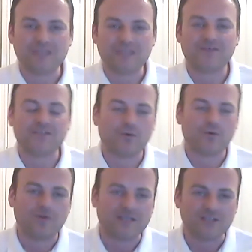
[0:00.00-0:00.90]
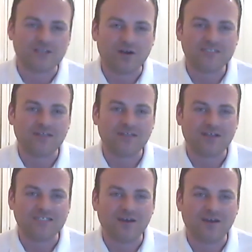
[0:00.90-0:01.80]
fast forward a bit to
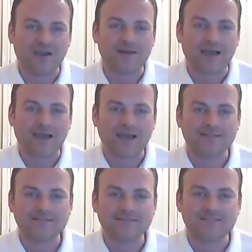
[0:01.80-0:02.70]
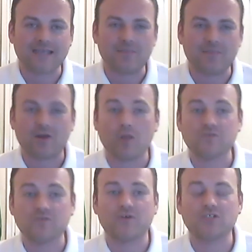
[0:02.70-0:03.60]
1999 and the
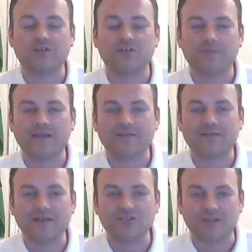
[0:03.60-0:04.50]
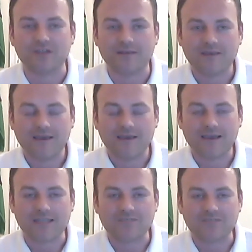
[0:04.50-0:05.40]
club's first European adventure
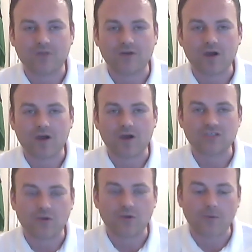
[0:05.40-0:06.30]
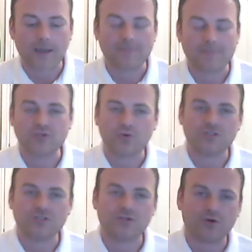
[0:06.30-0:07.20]
against Floriana. So
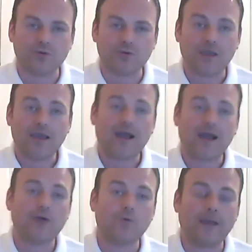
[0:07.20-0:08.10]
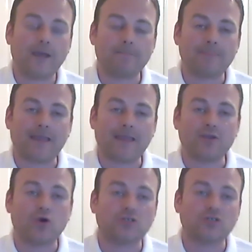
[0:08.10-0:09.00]
talk us through how
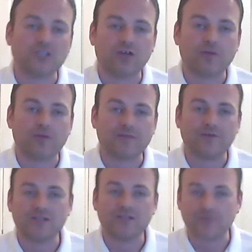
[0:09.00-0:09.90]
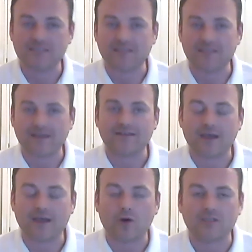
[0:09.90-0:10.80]
you got to Europe in the first place, and that
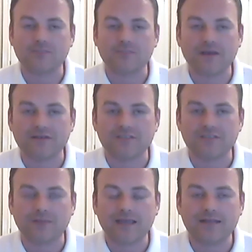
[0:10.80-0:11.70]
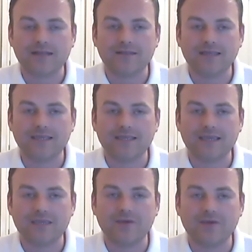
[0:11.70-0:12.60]
whole experience of playing in the
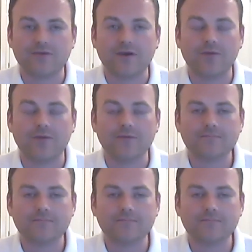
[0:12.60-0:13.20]
UEFA Cup.